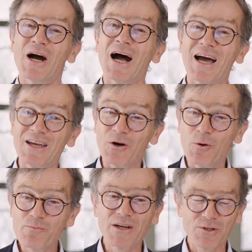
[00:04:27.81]
I
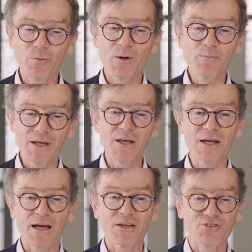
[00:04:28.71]
hope that will
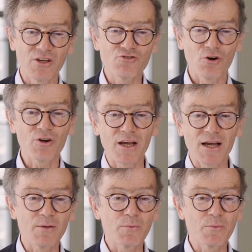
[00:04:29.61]
be, I say jokingly